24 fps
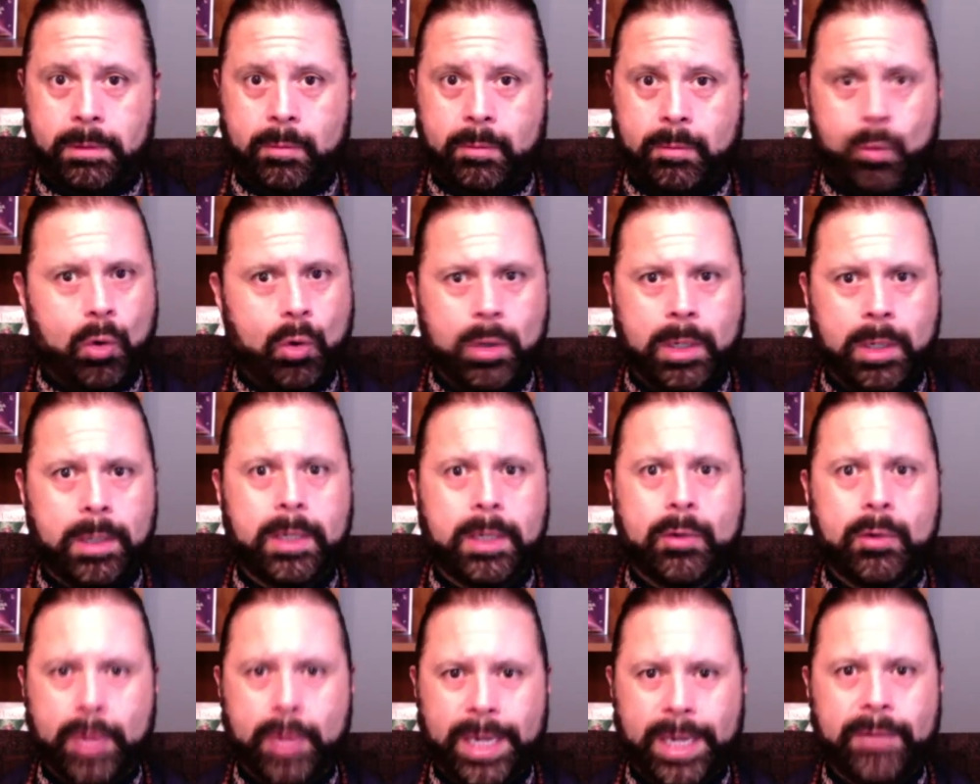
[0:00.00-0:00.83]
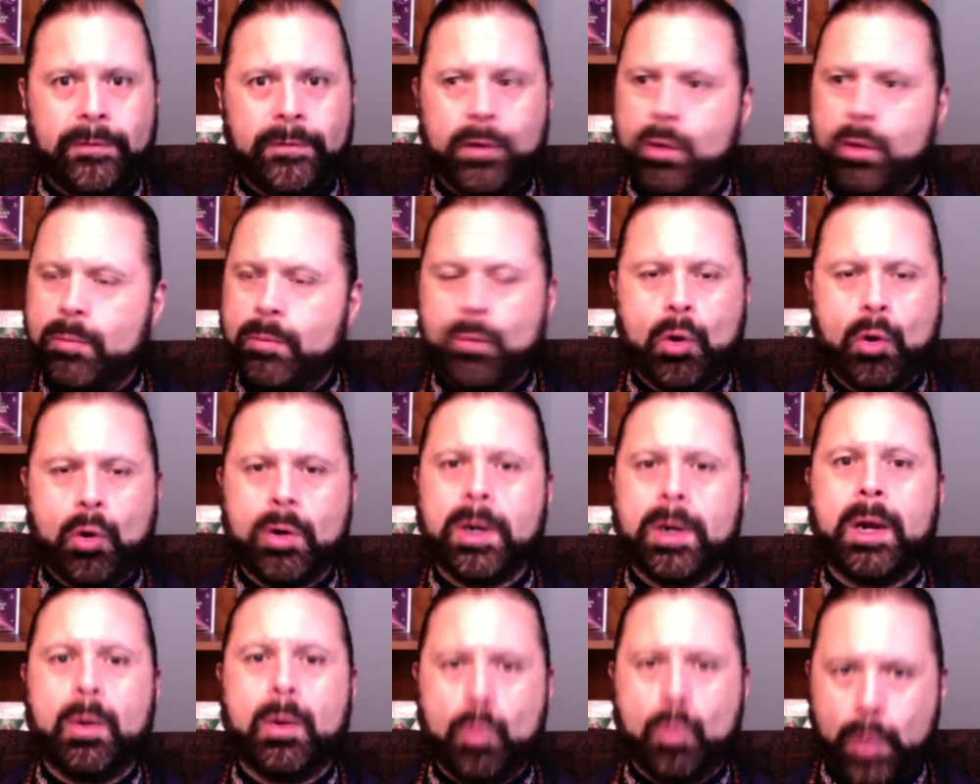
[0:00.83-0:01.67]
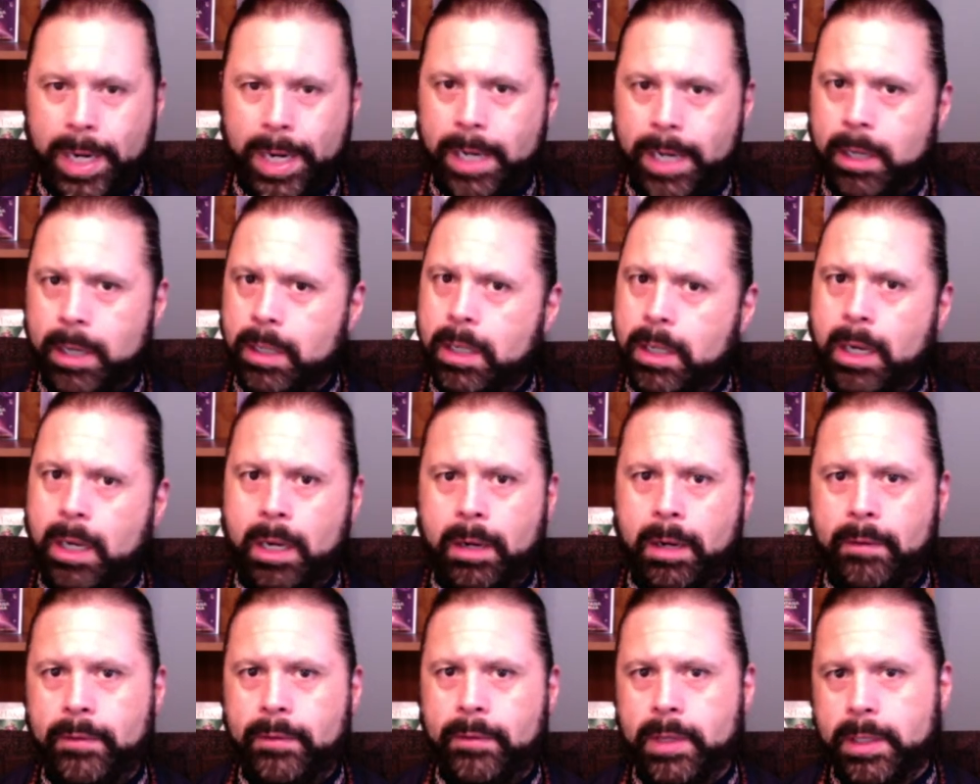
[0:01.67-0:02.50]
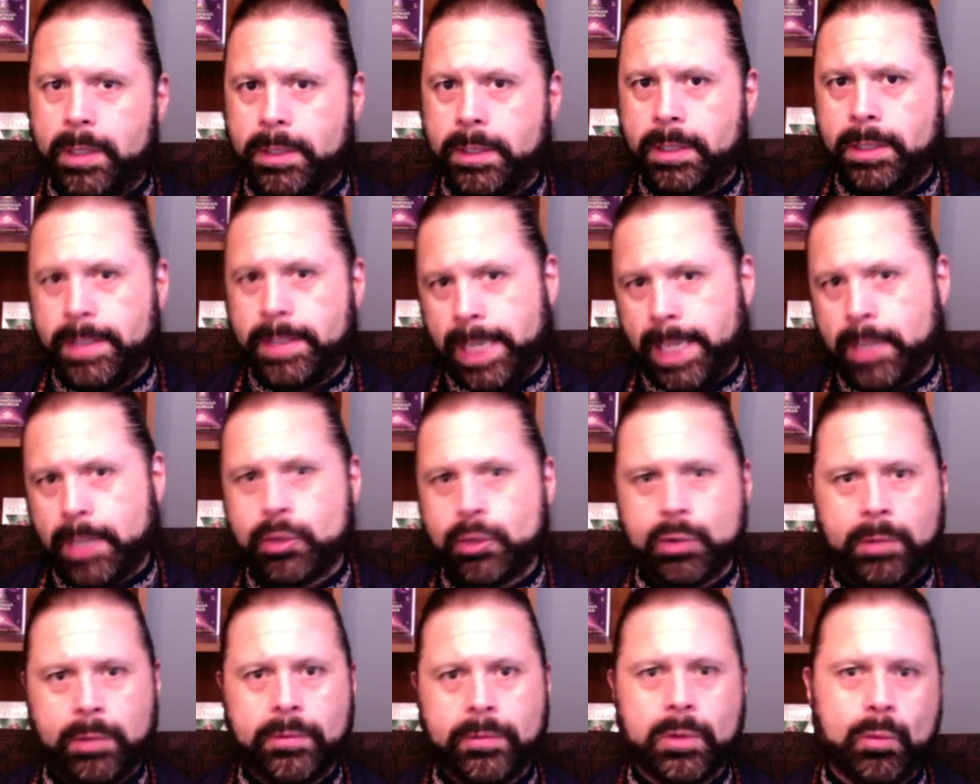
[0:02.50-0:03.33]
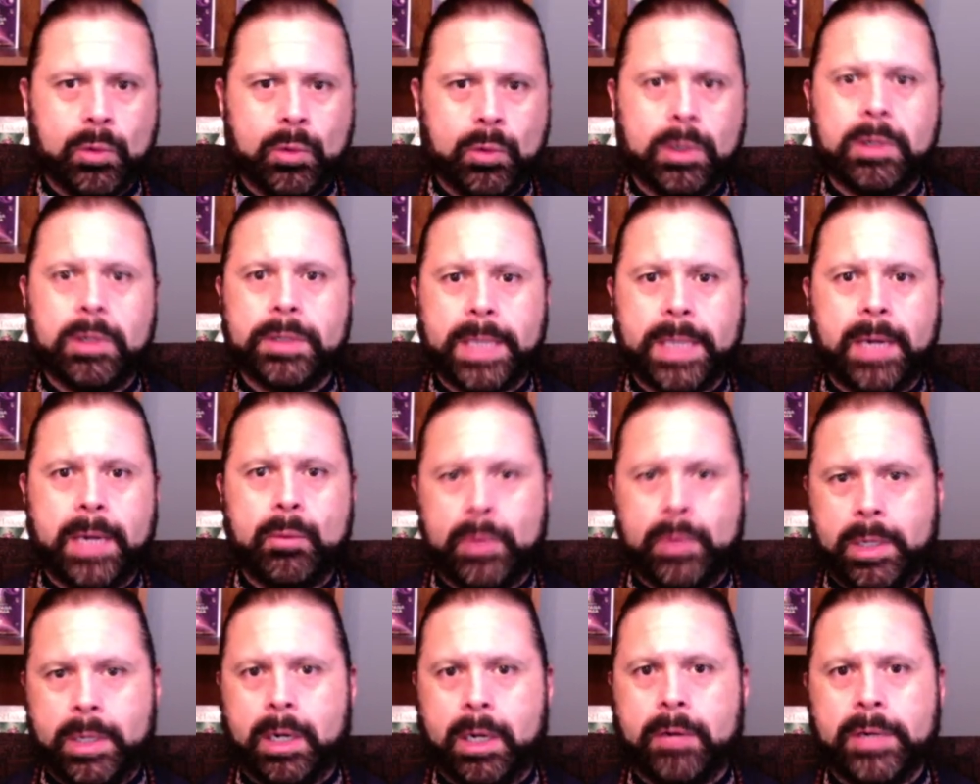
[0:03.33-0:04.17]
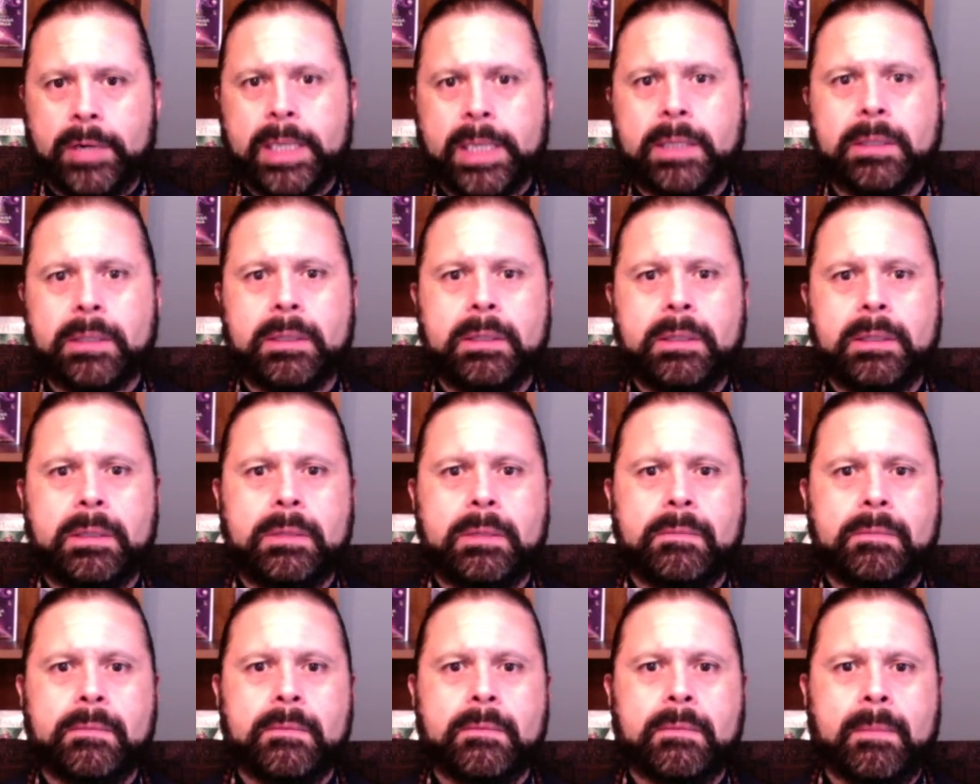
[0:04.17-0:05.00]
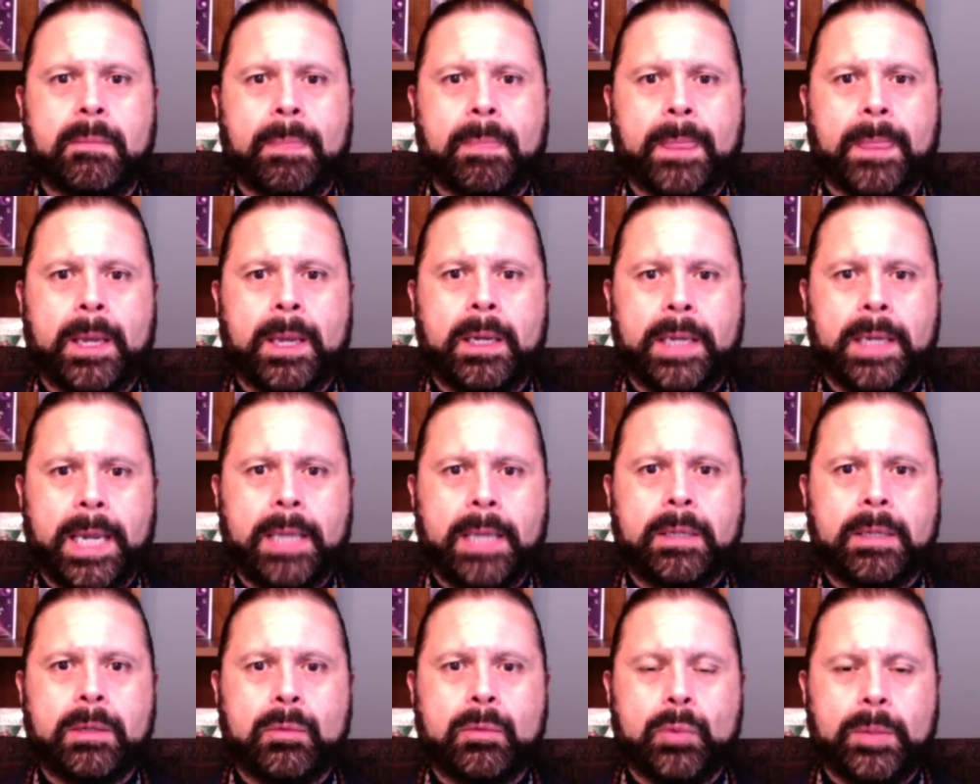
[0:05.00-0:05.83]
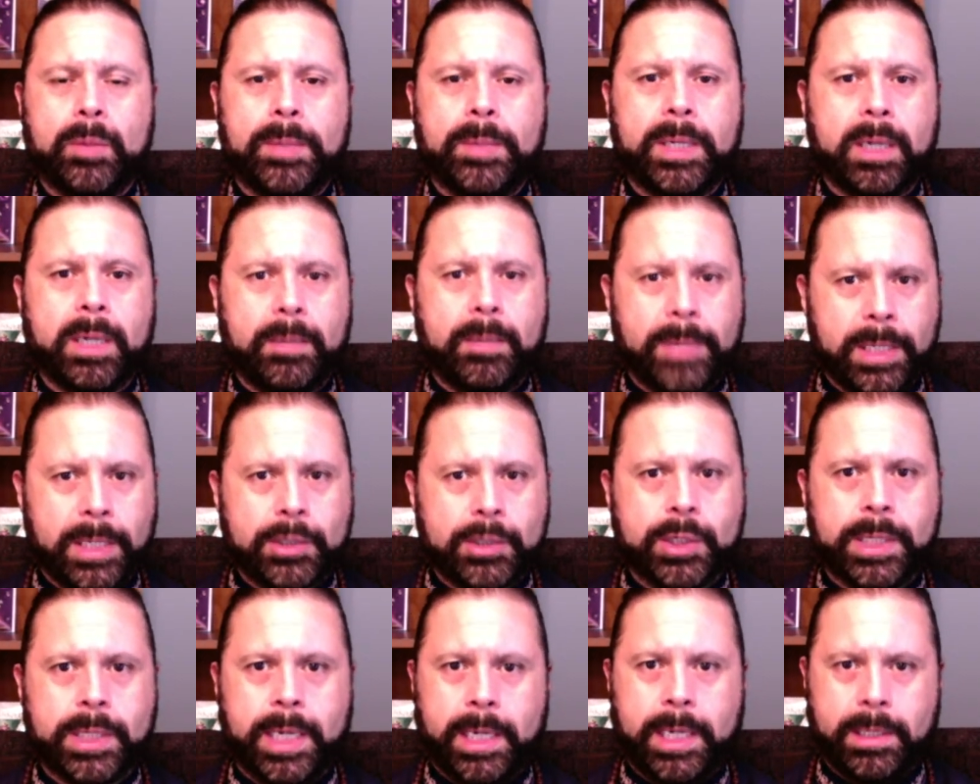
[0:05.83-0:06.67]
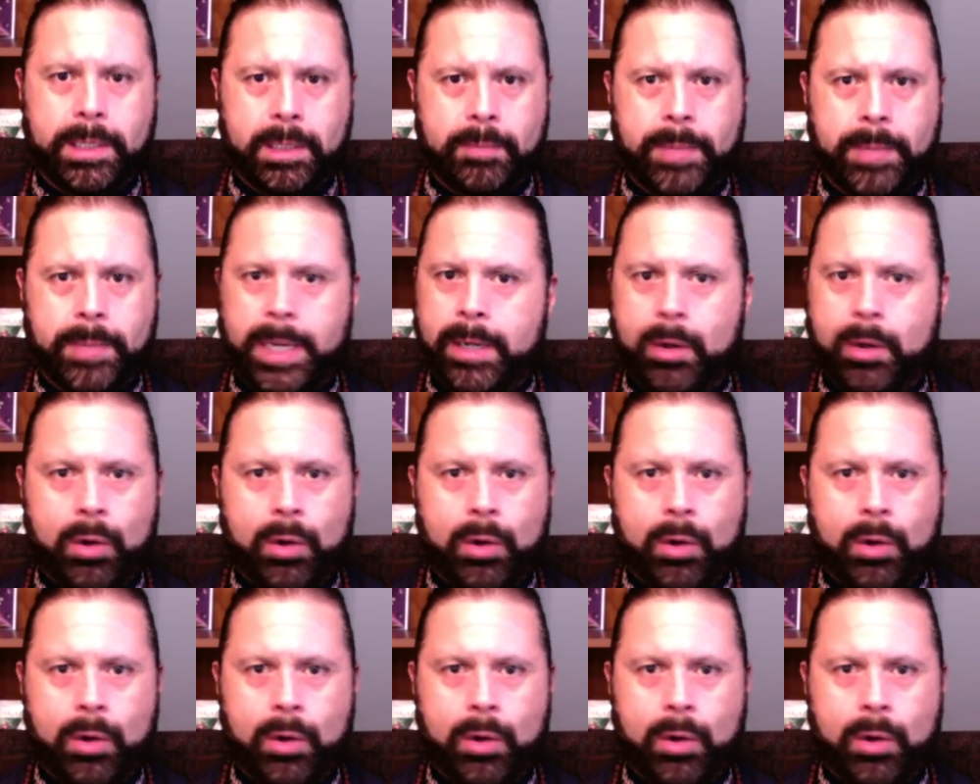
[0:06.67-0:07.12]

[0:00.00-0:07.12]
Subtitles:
More grateful, more aware of the nature of the world that we are in. Again, we become educated by